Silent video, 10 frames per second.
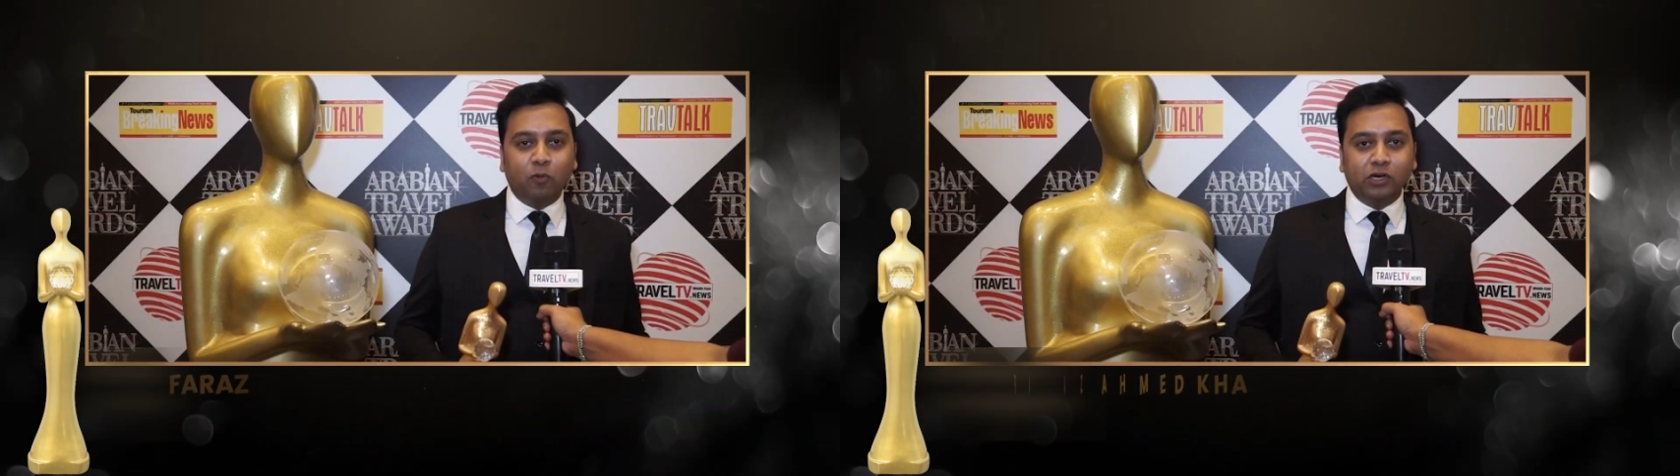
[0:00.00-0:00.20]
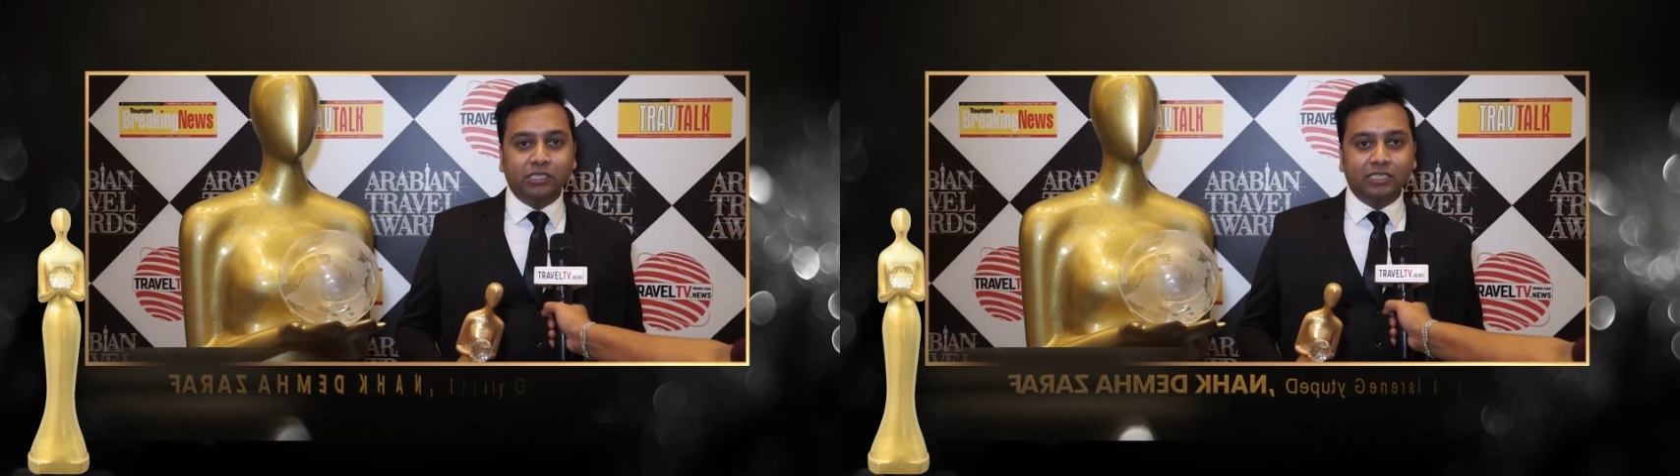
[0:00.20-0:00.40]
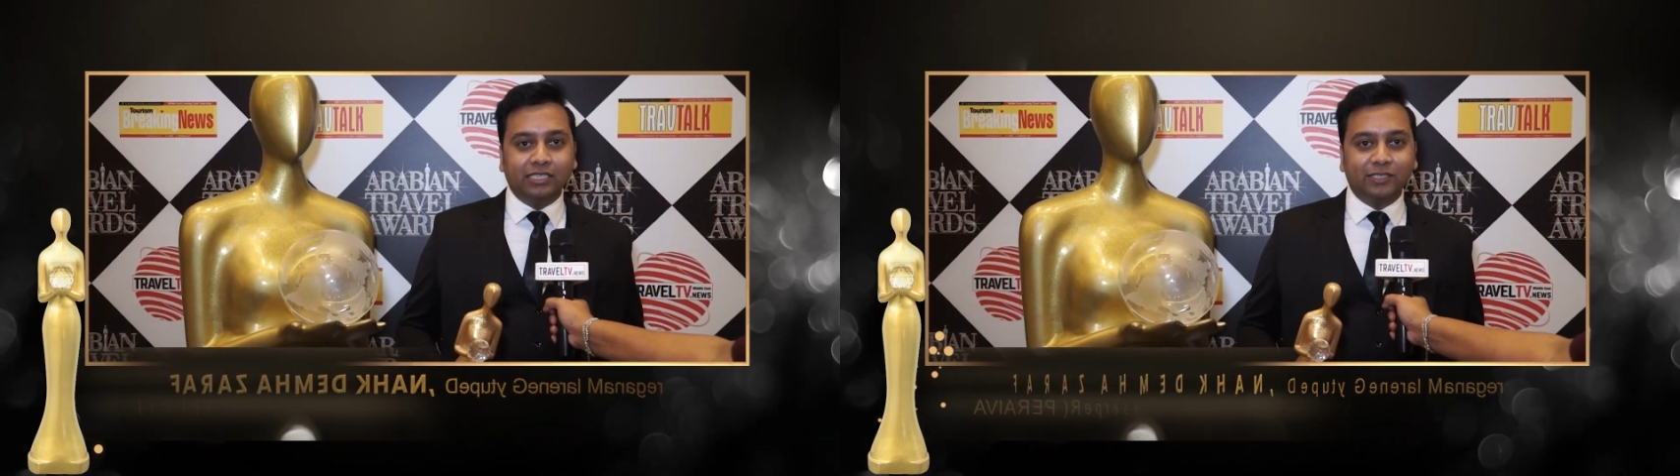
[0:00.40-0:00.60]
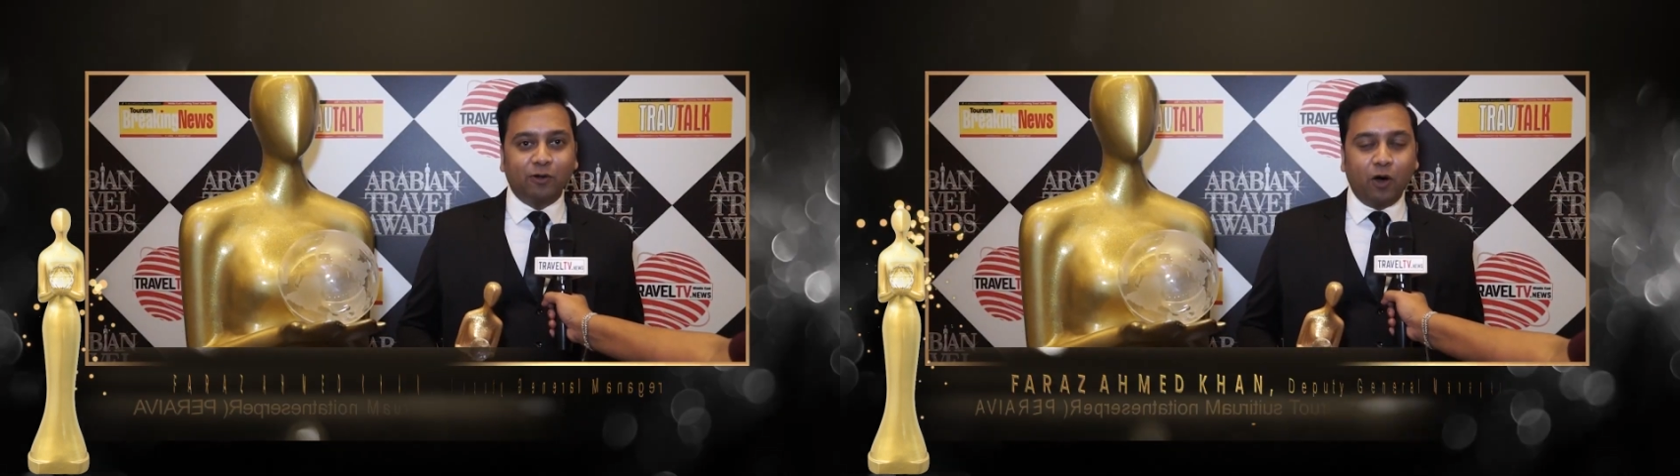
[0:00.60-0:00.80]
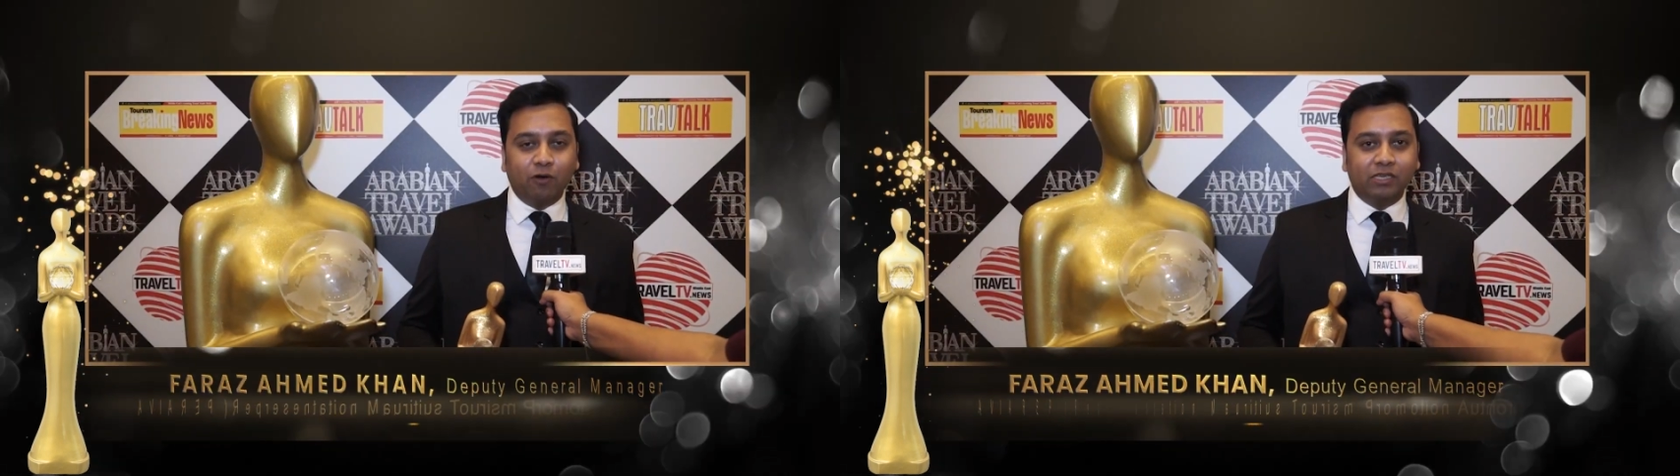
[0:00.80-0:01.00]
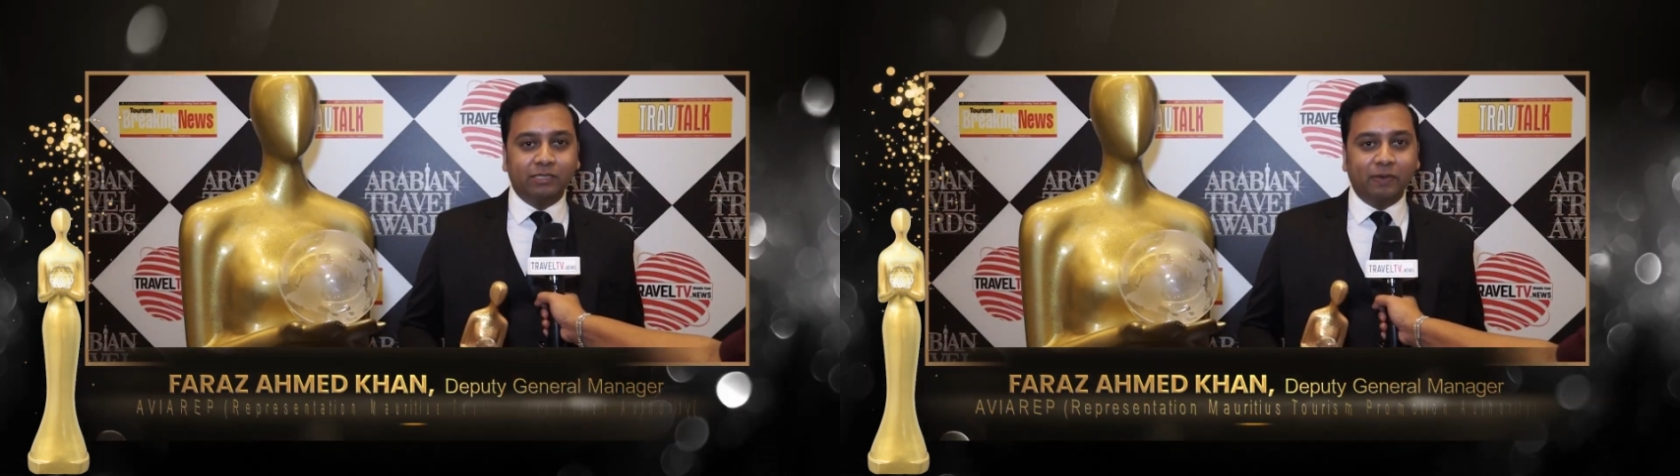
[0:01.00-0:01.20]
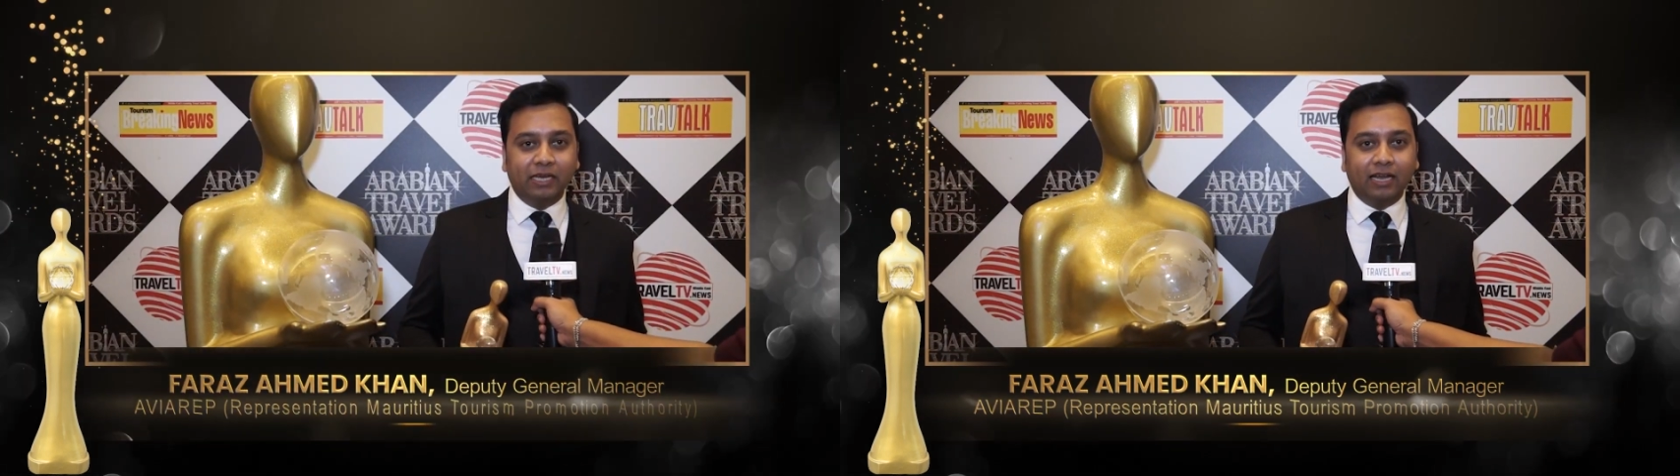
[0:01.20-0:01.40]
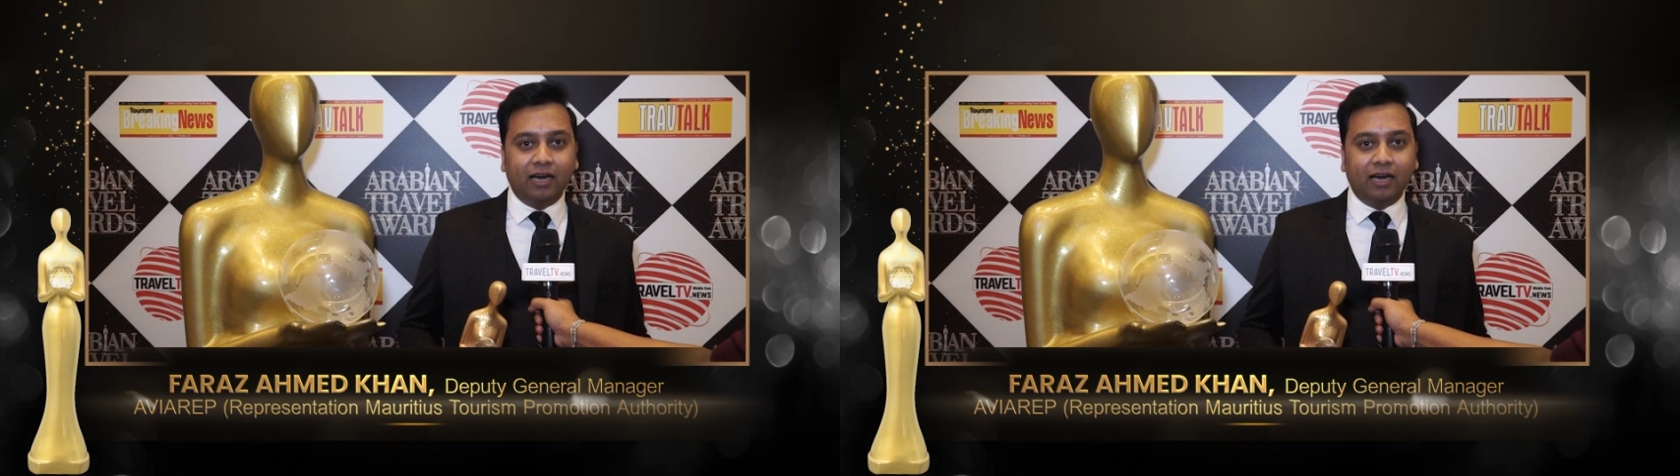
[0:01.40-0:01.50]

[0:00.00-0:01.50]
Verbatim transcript: Mauritius has always been